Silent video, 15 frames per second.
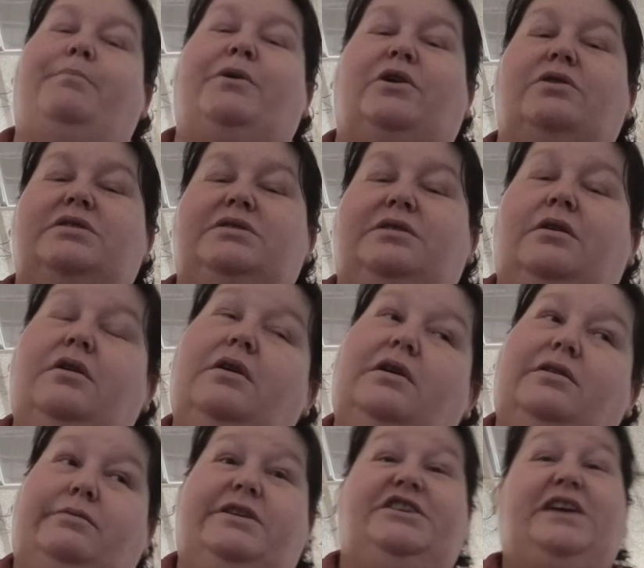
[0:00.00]
box,
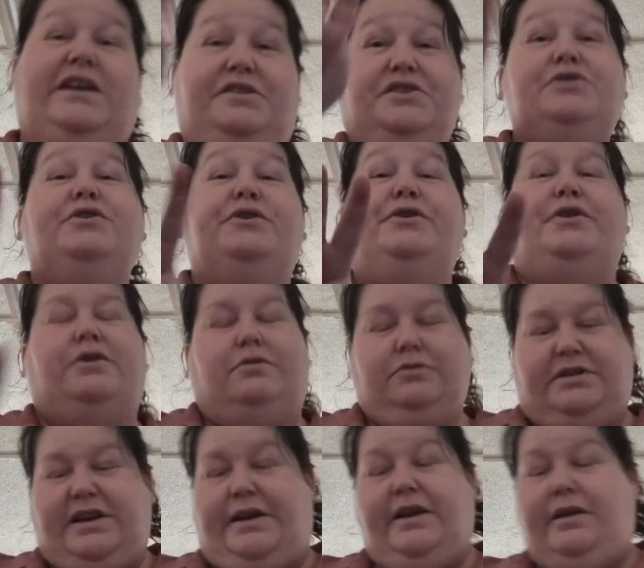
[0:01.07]
which had 2
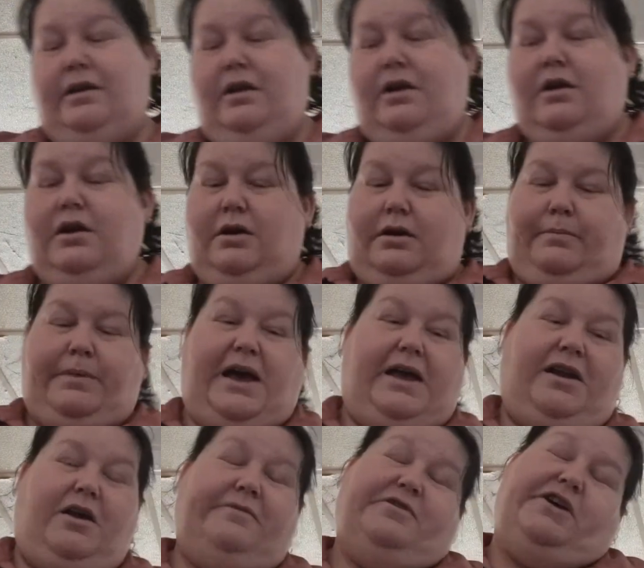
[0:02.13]
dolls in it.
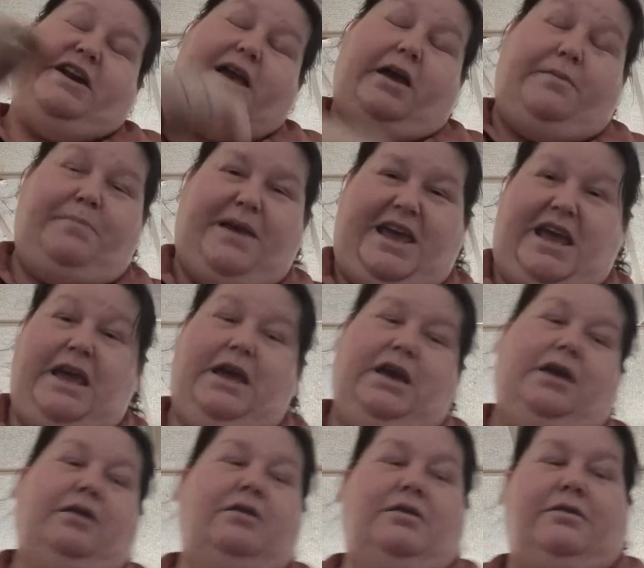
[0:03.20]
But I've already had a peek,
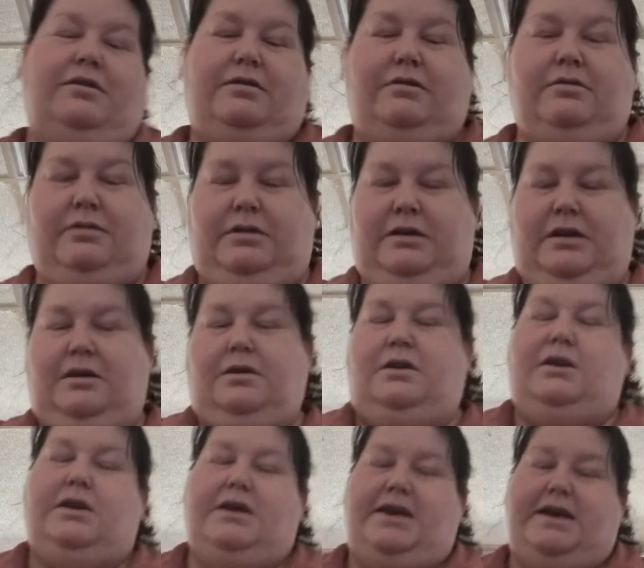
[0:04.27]

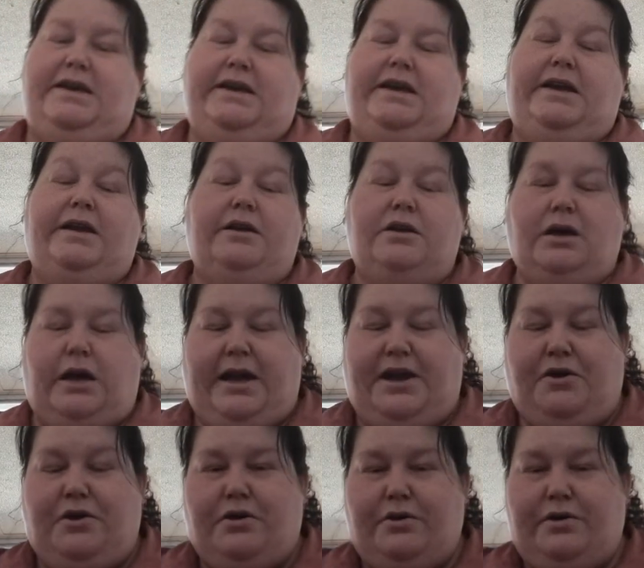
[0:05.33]
and I
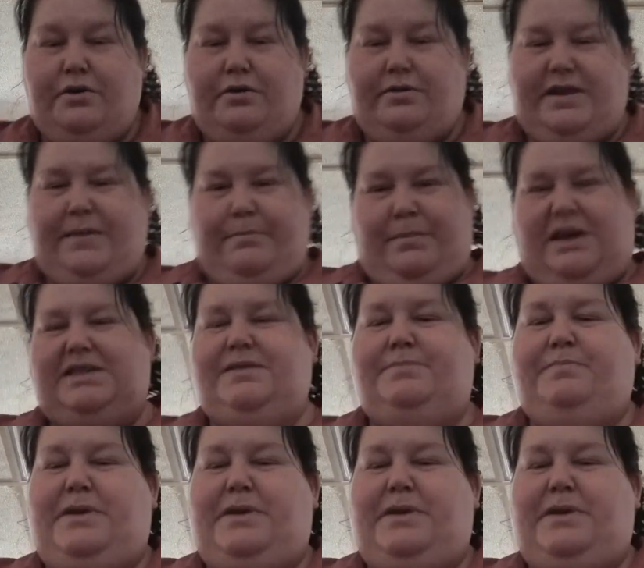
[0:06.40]
know there must